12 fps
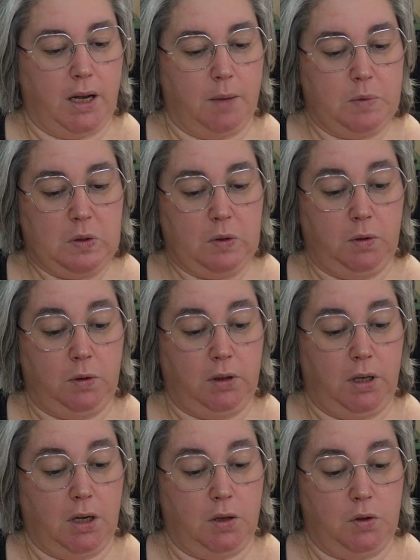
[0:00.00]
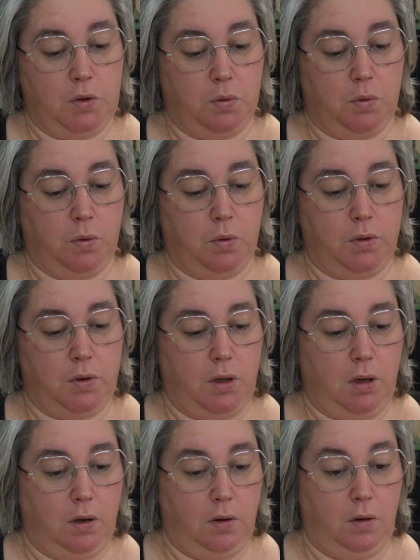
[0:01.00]
absolutely adored
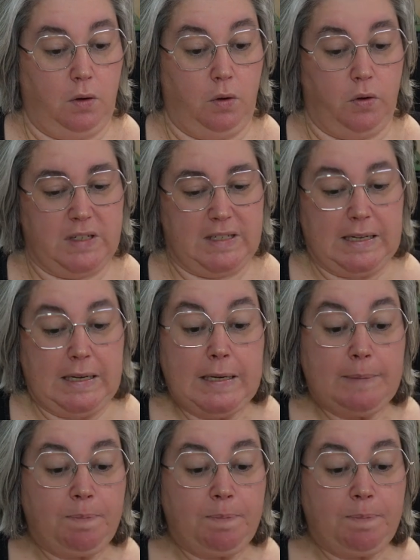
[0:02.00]
her Earthsea,